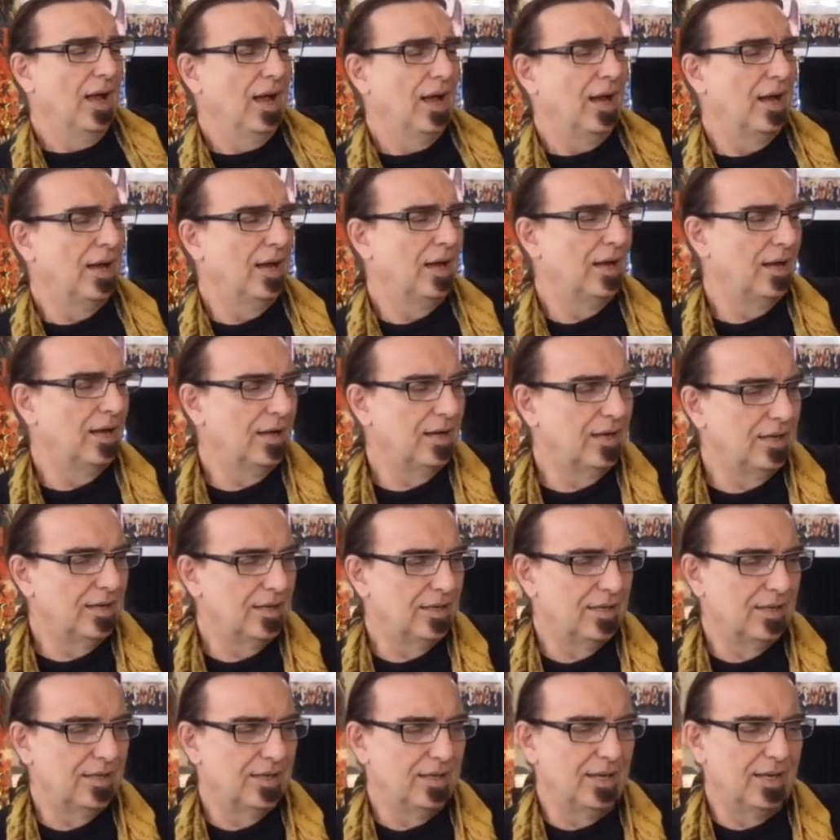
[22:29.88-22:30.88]

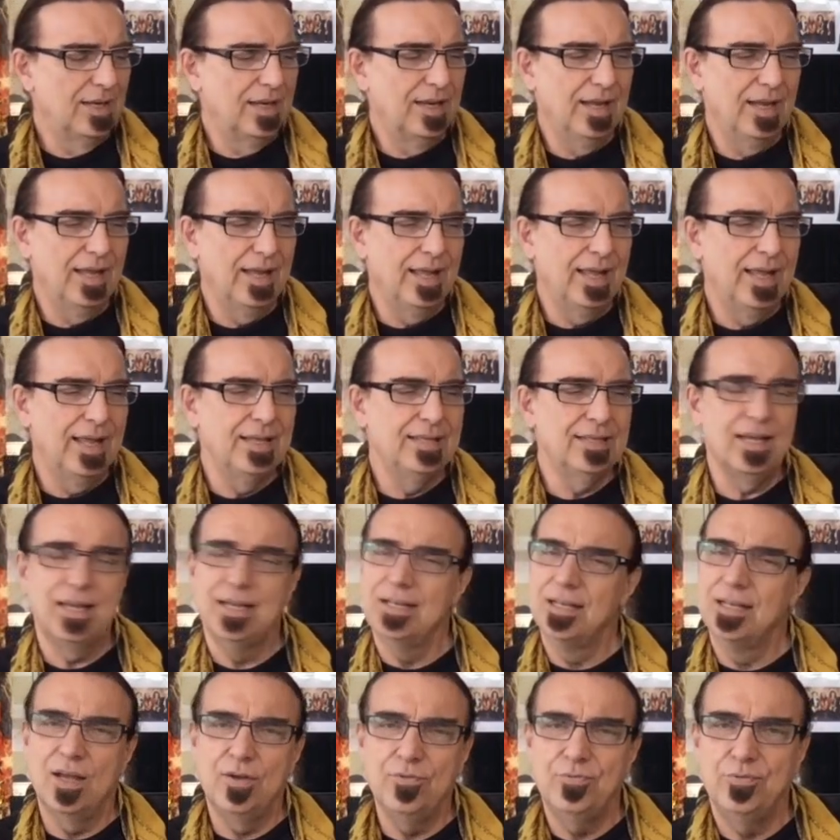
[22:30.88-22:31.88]
And I
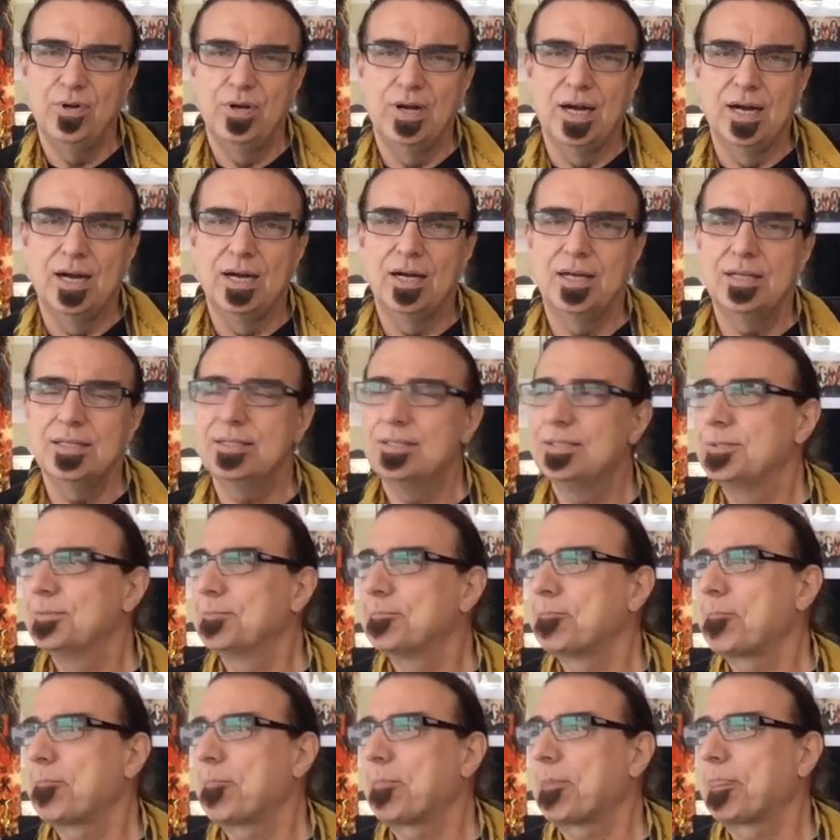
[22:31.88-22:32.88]
love her art.
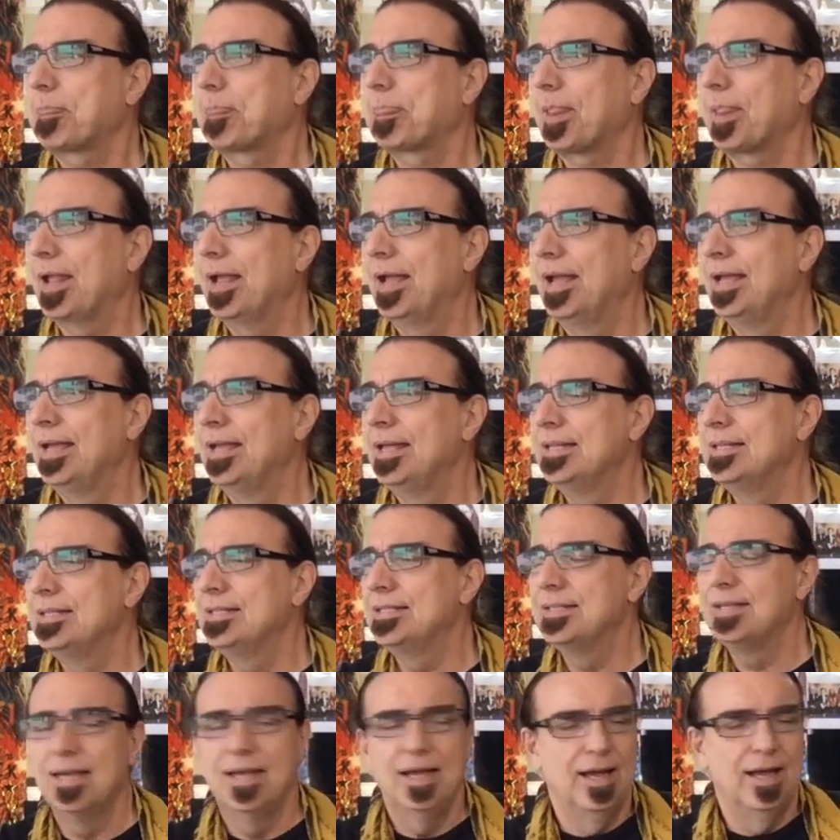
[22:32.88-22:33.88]
And
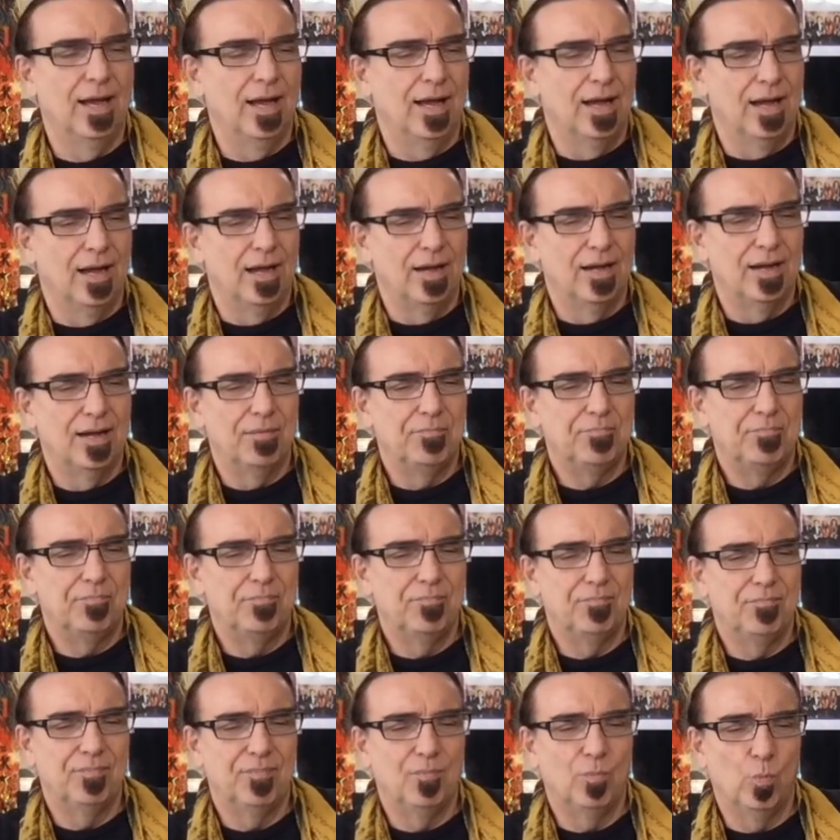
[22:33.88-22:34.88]

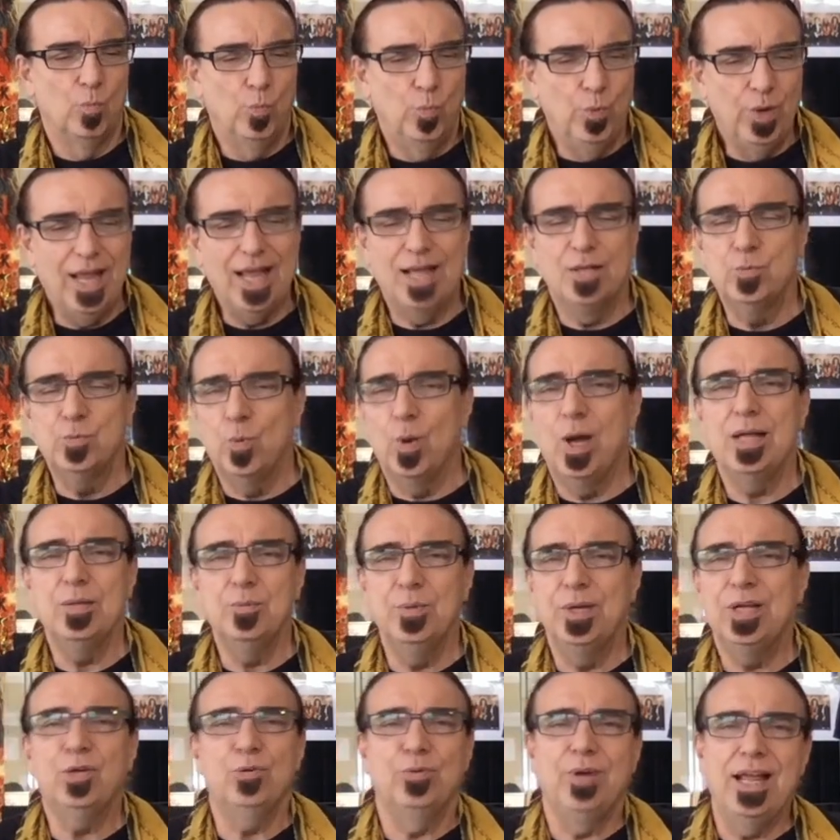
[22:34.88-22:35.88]
we
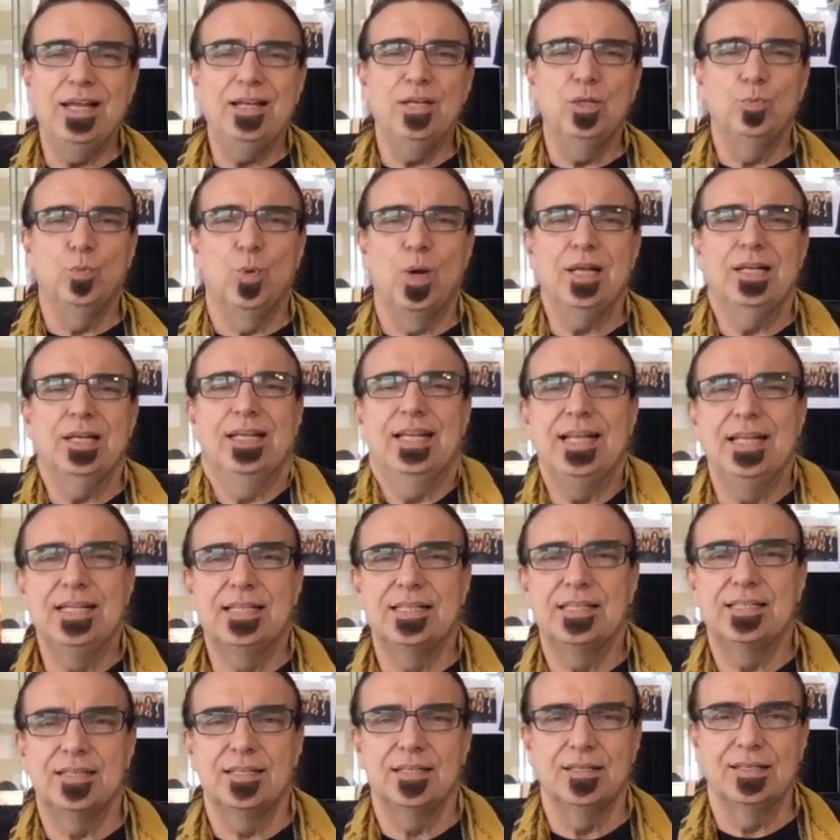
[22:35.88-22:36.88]
created one hit
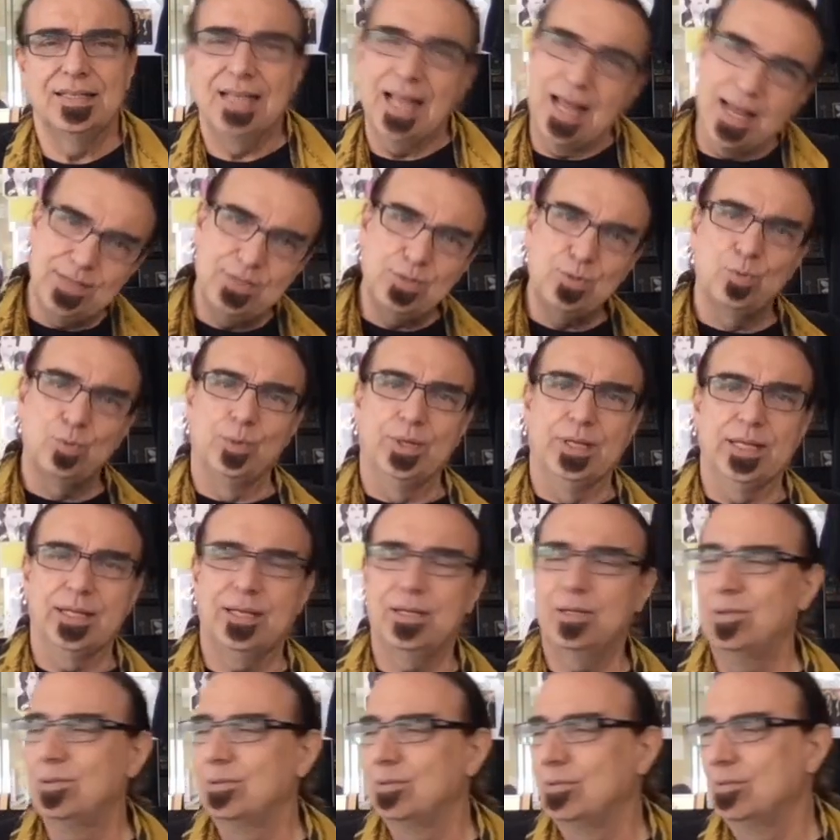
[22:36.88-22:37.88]
last week,
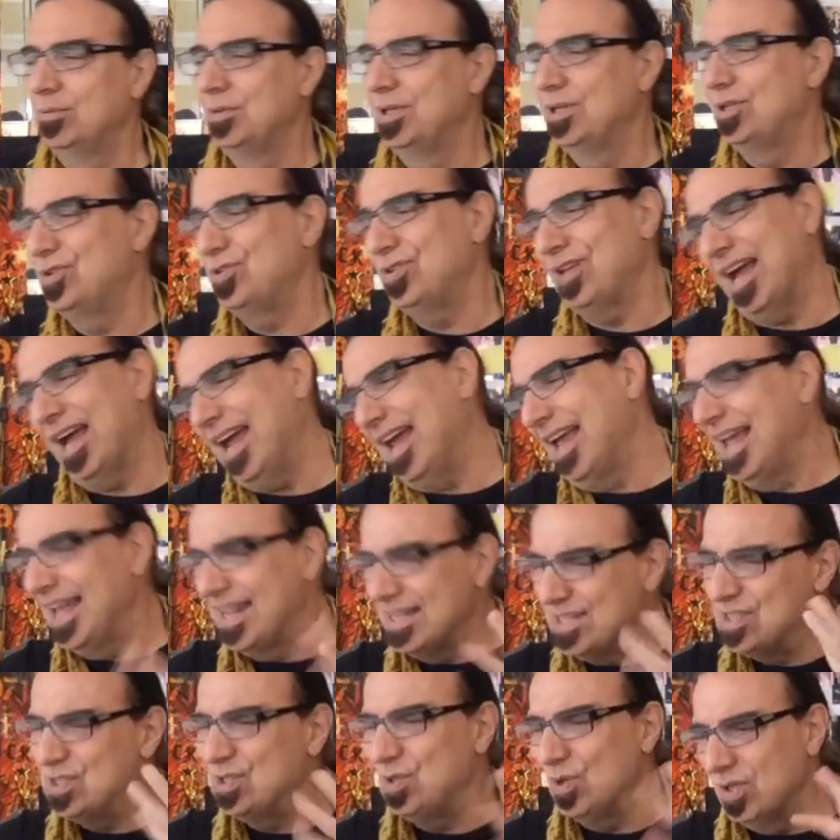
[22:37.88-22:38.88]
which I
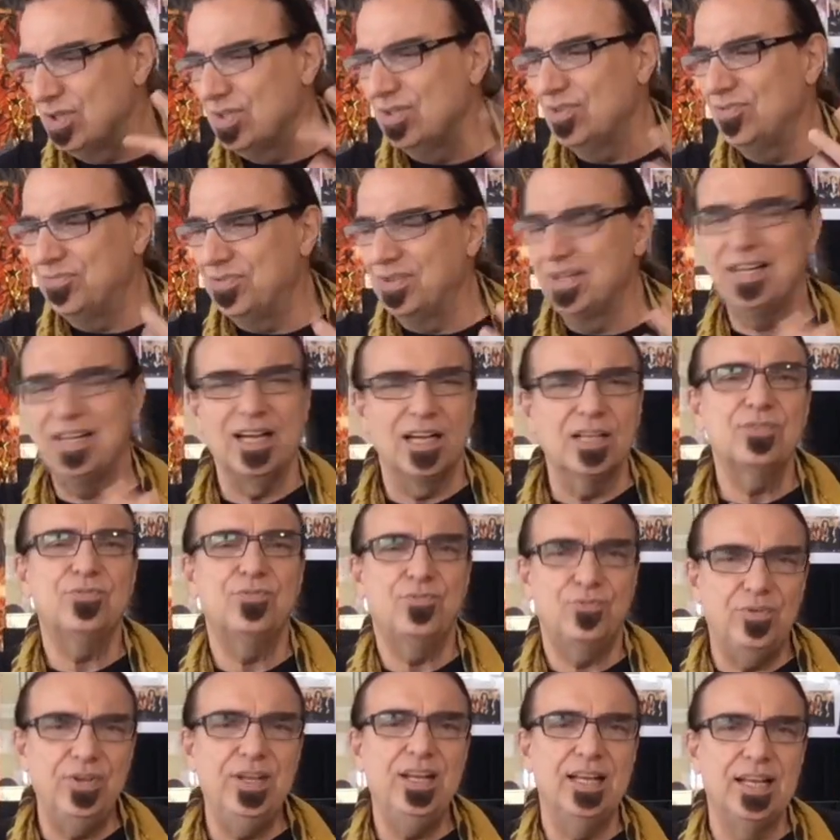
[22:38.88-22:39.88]
had sort of a gut
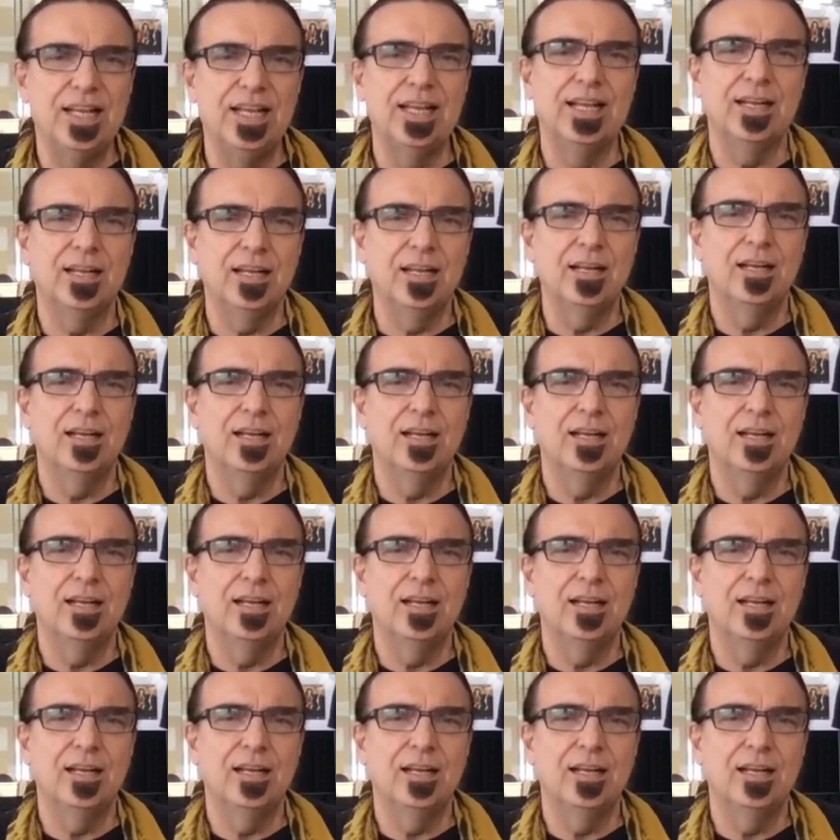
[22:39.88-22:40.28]
feeling.